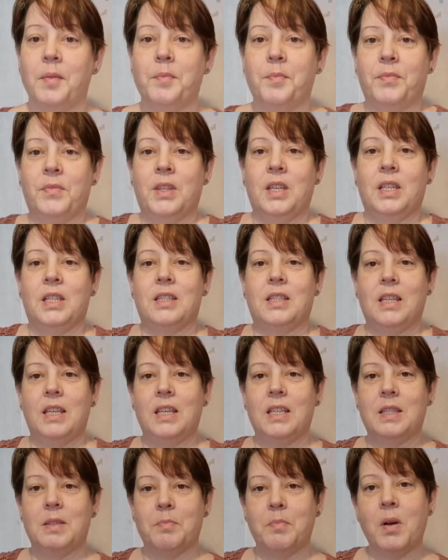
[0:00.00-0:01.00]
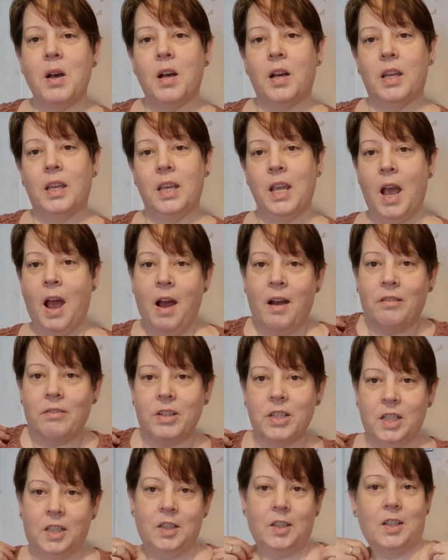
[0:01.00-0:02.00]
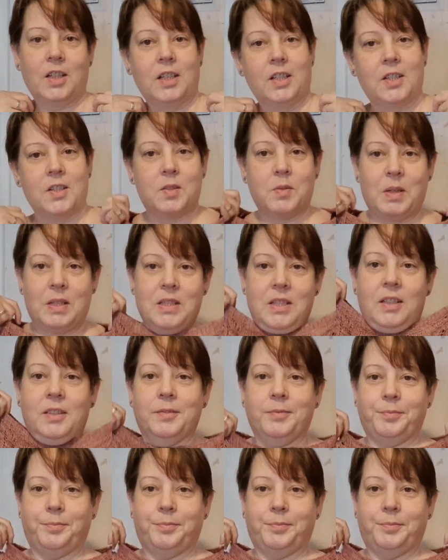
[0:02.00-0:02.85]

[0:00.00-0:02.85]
This is my Ranunculus sweater.